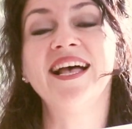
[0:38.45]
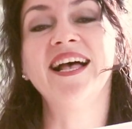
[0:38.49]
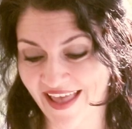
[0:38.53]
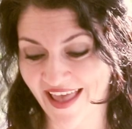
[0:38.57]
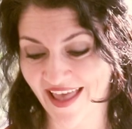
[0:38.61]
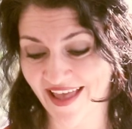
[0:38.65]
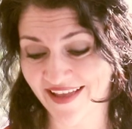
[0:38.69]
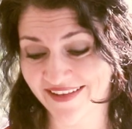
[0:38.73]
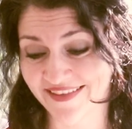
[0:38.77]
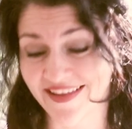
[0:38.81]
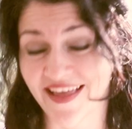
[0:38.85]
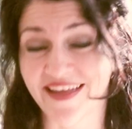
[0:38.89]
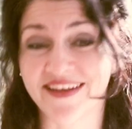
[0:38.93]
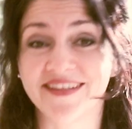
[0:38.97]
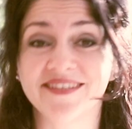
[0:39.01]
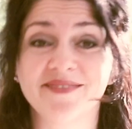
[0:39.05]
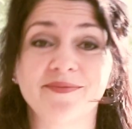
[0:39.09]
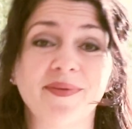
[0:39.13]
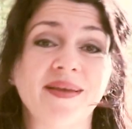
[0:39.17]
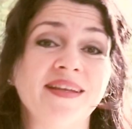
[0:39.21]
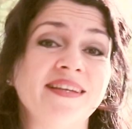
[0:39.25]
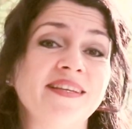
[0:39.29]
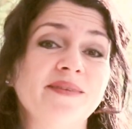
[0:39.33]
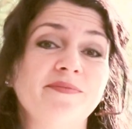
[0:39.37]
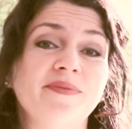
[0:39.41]
and that is
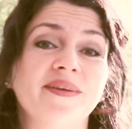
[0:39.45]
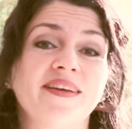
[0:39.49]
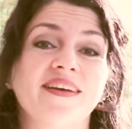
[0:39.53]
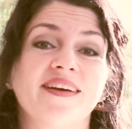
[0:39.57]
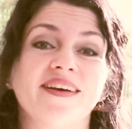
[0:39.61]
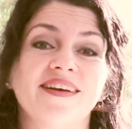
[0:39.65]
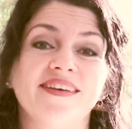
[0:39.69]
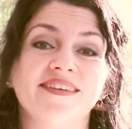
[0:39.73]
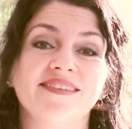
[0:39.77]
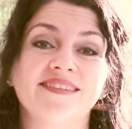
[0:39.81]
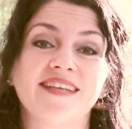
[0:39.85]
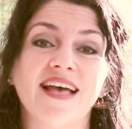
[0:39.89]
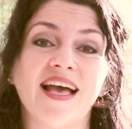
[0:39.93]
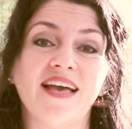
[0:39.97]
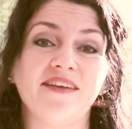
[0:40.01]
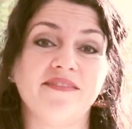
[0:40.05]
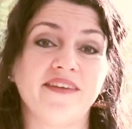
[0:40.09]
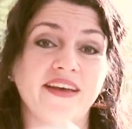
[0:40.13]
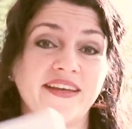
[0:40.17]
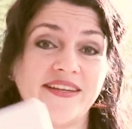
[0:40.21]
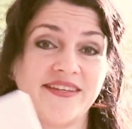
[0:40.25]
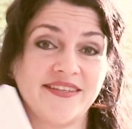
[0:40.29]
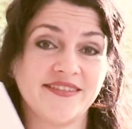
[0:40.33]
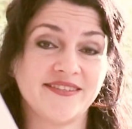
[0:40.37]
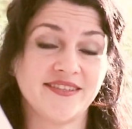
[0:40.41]
mainly because I've
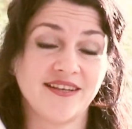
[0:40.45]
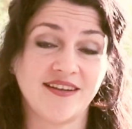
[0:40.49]
added